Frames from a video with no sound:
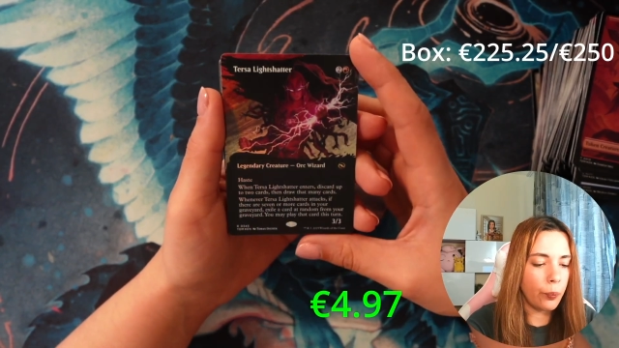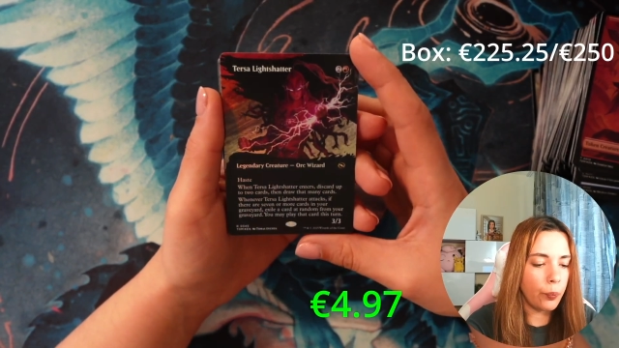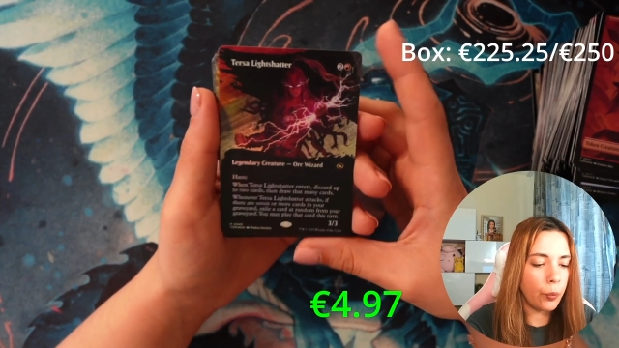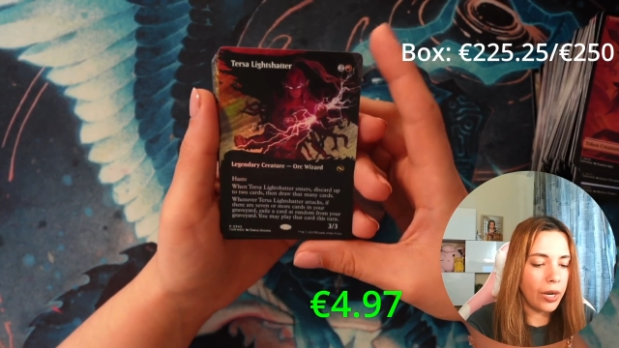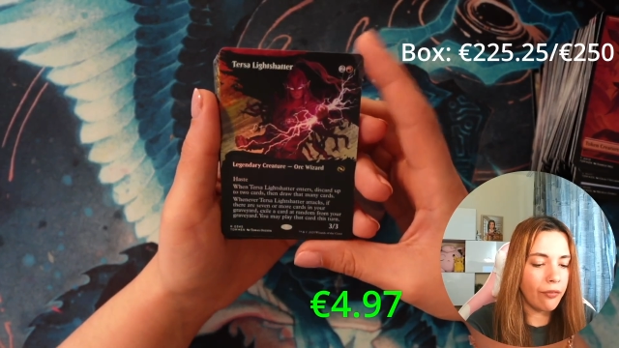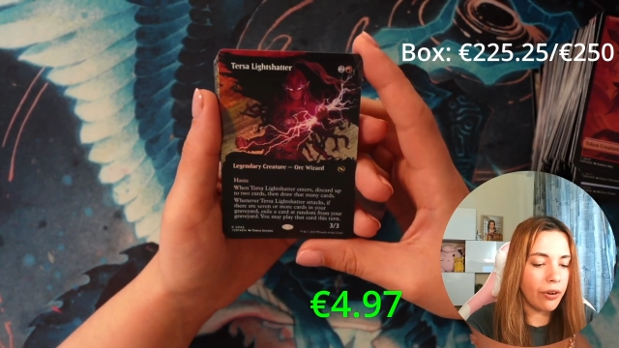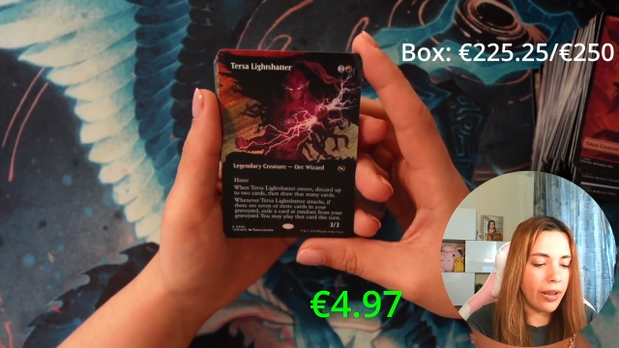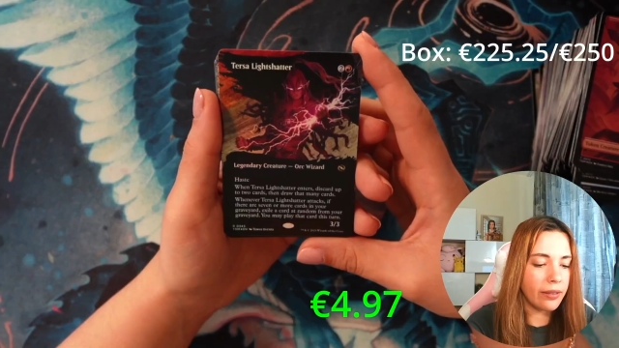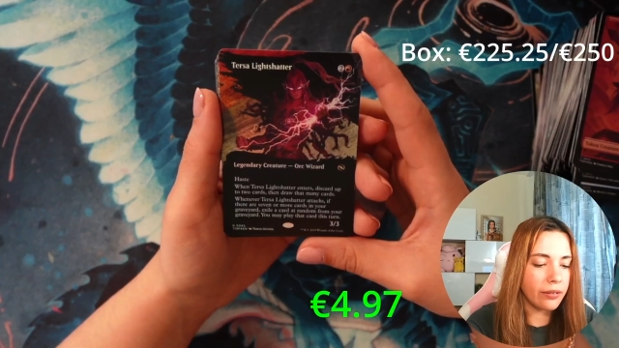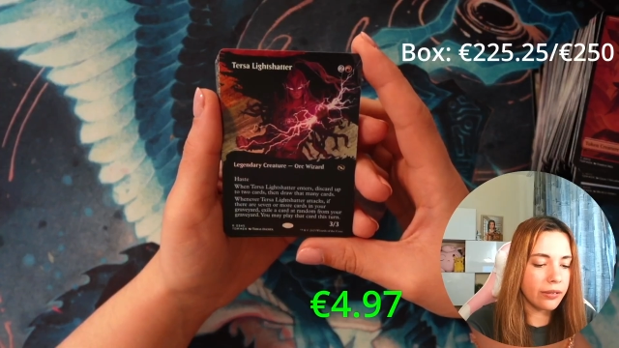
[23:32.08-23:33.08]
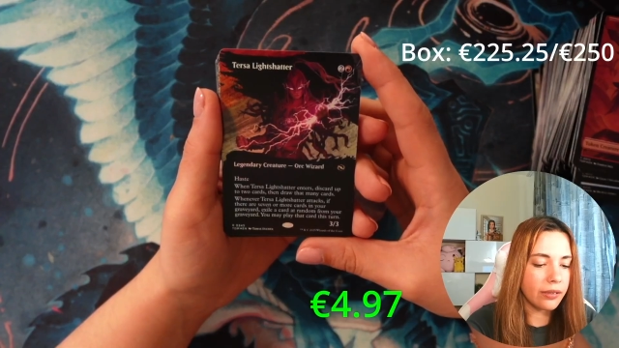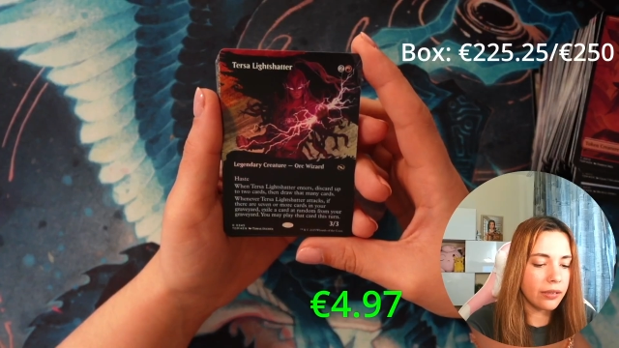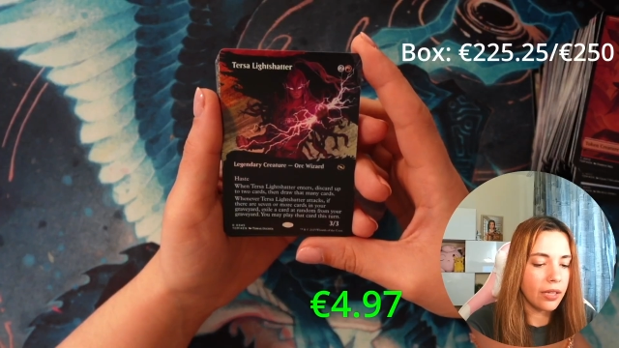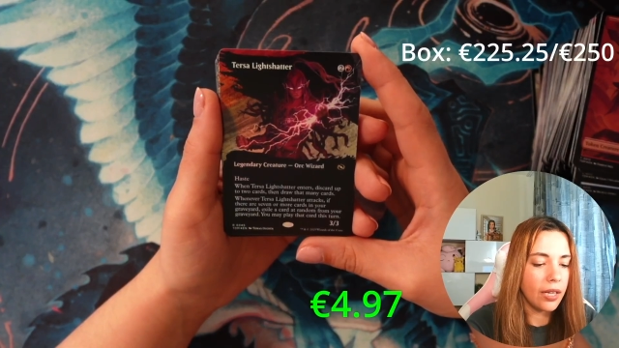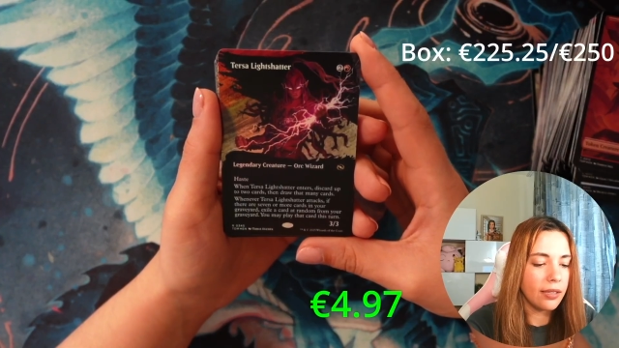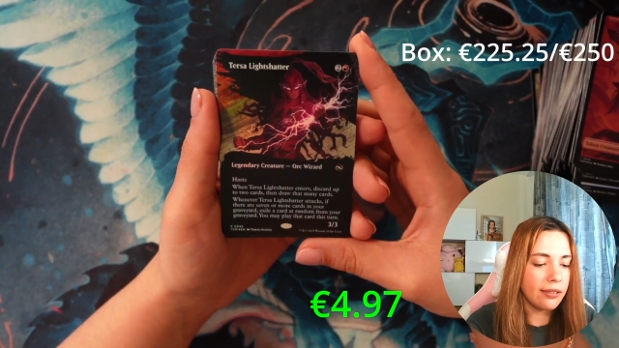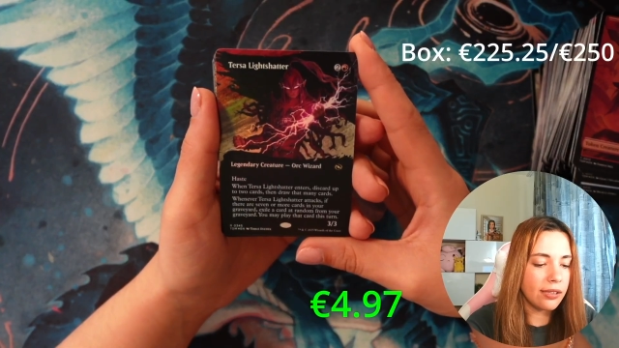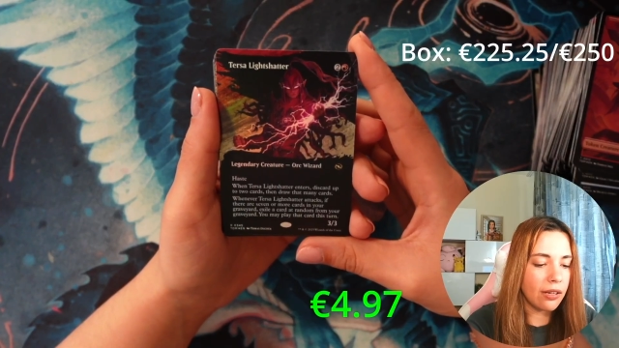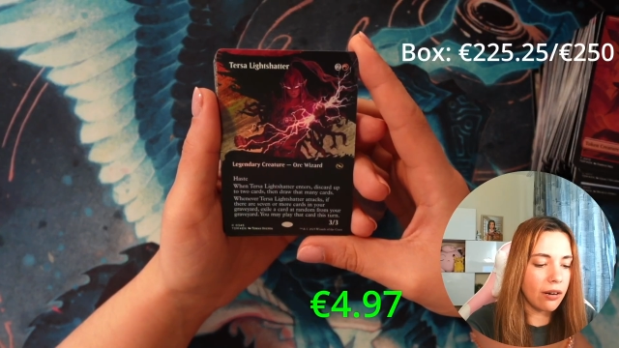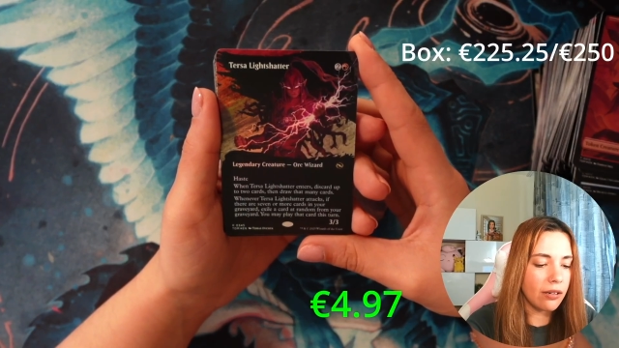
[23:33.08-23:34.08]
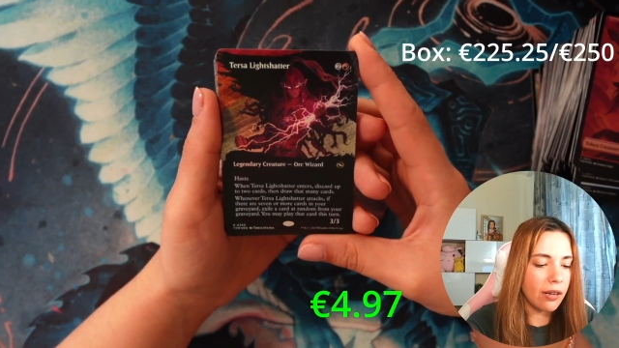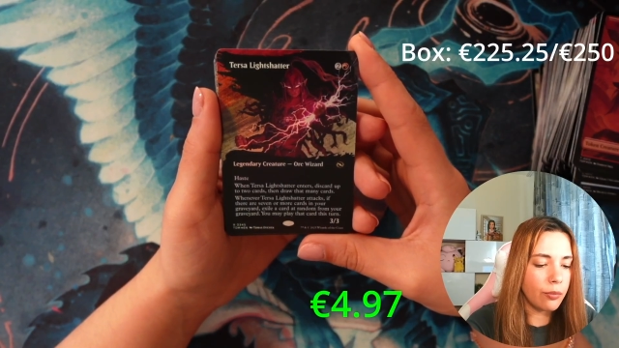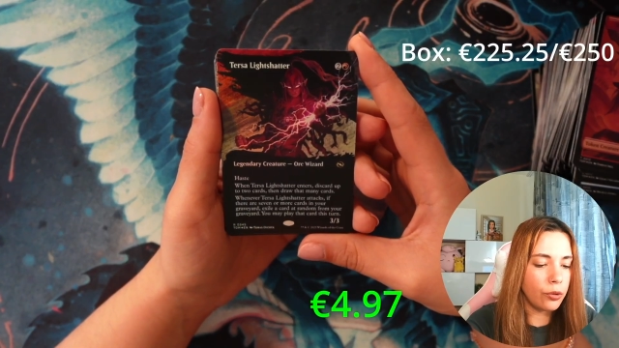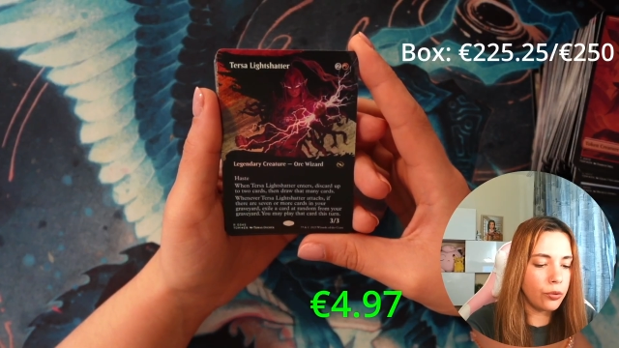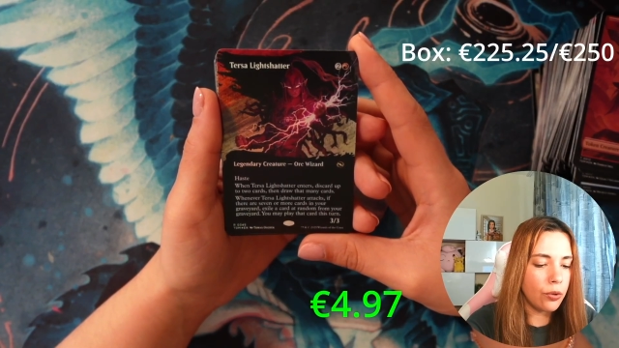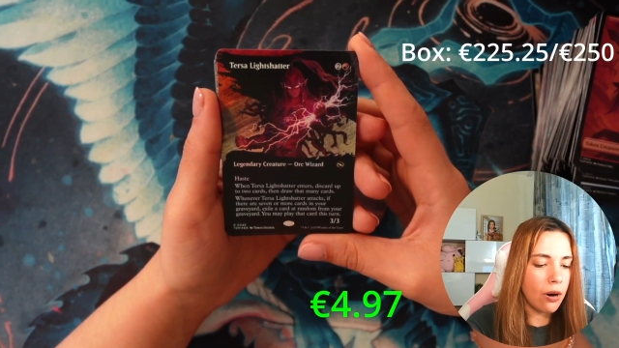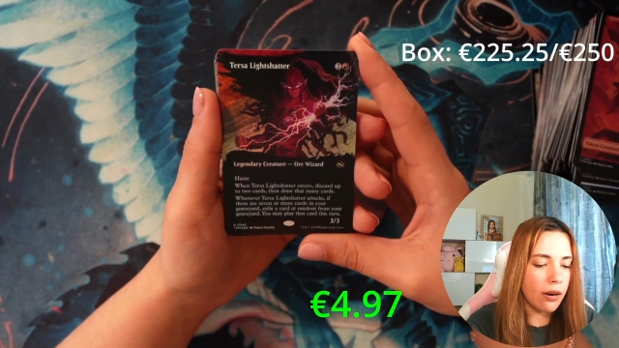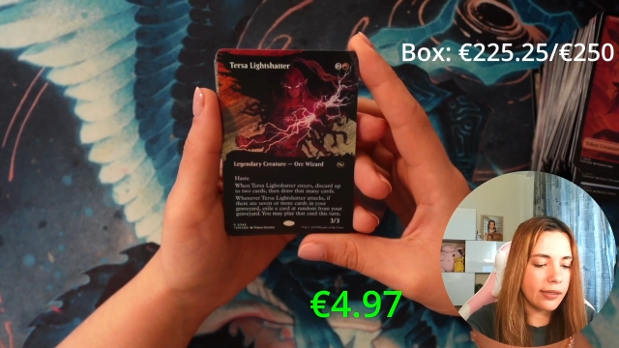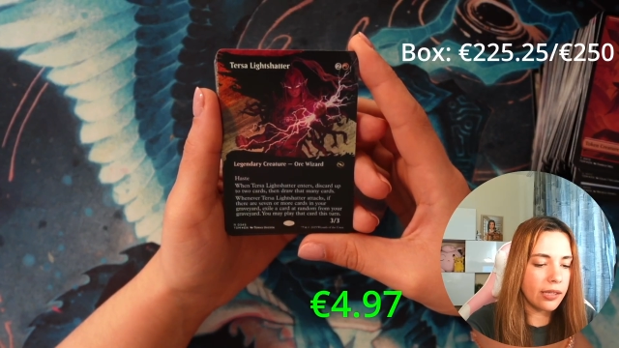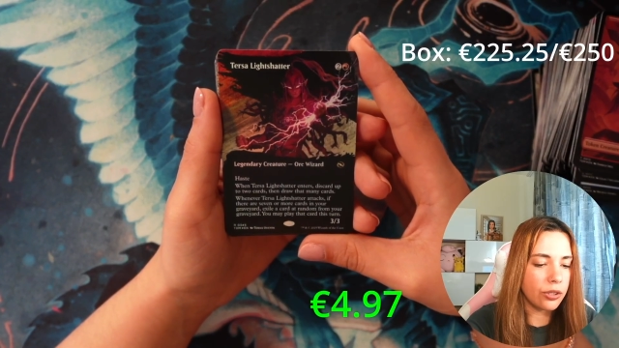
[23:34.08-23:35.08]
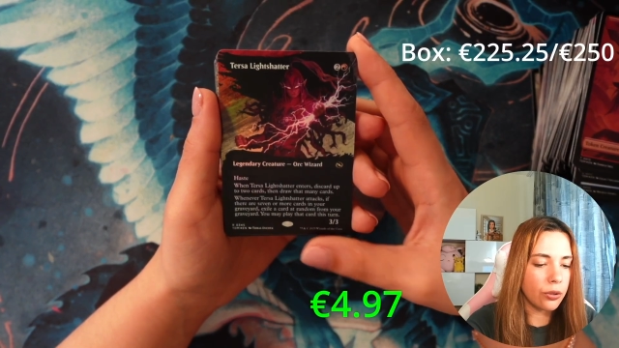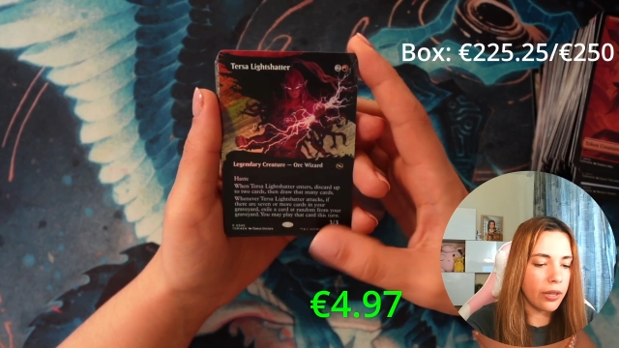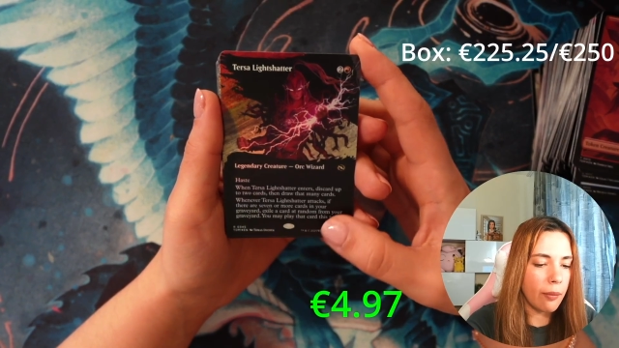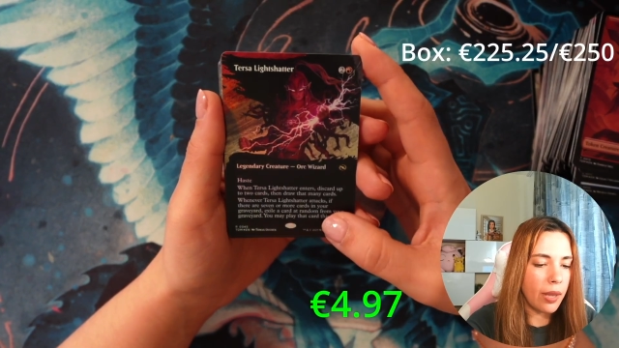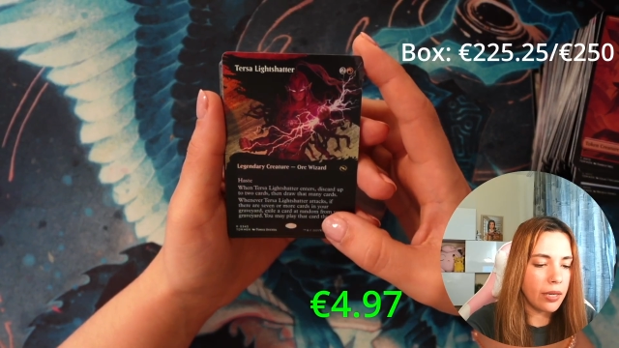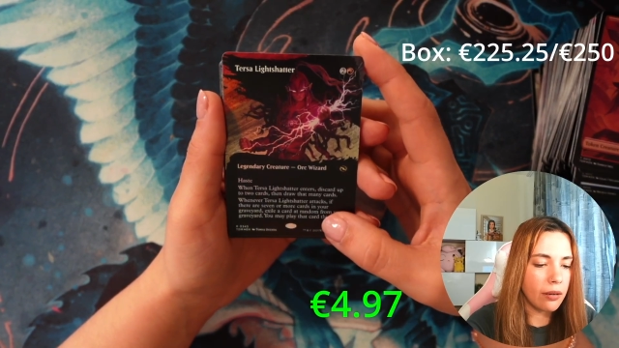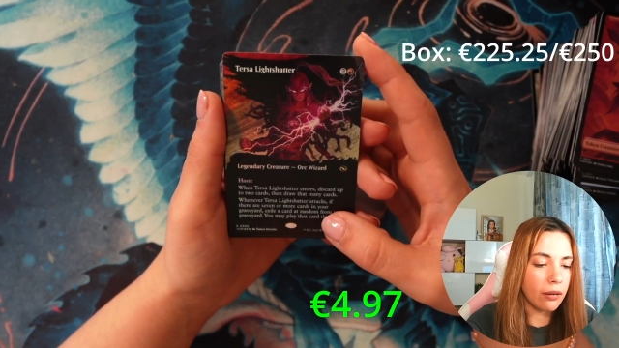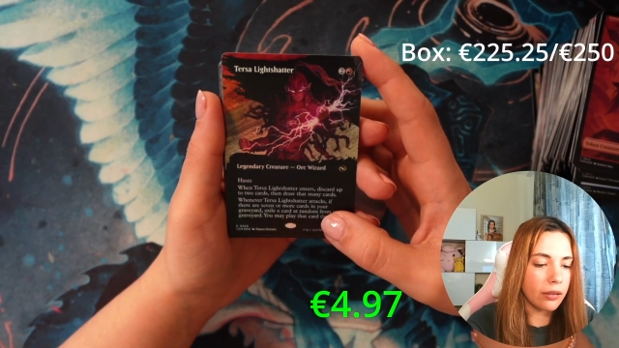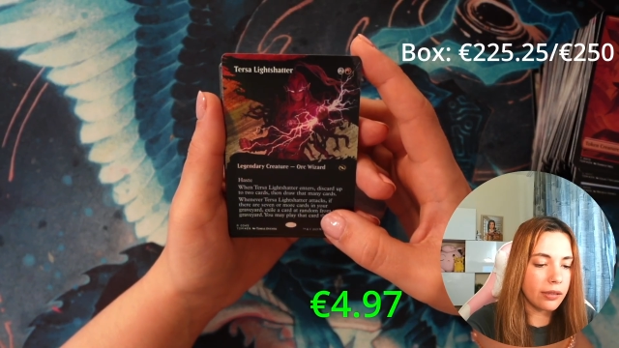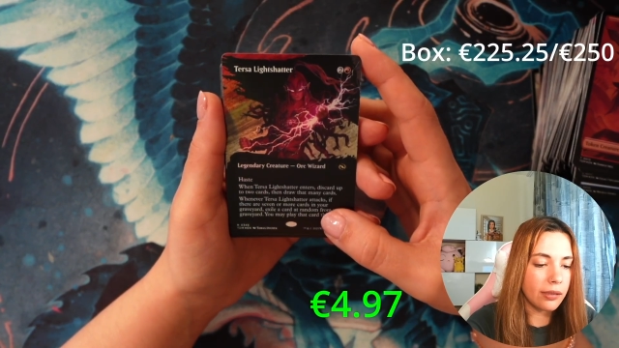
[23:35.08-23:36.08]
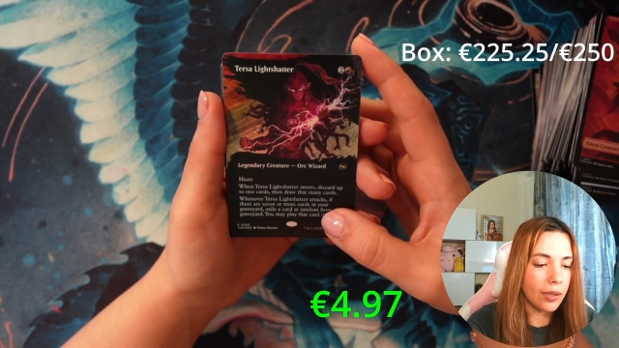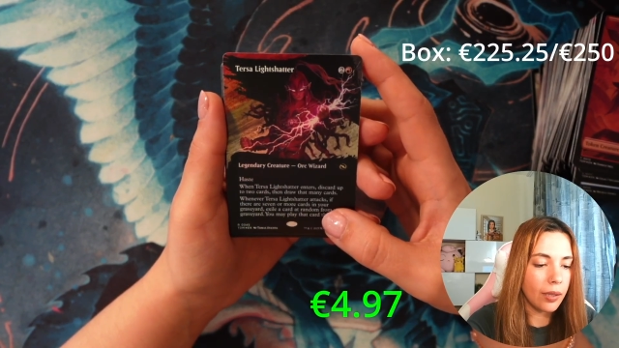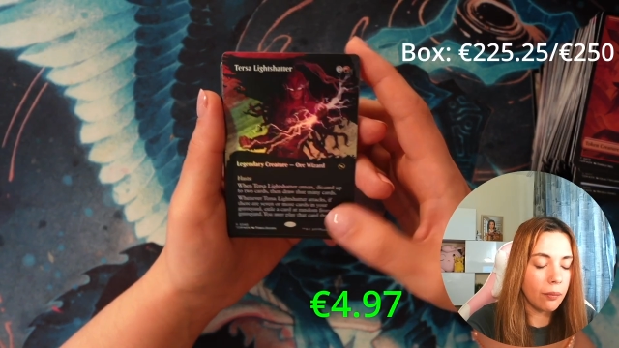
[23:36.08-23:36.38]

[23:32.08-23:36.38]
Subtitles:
Whenever enters, discard up to 2 cards and draw that many cards.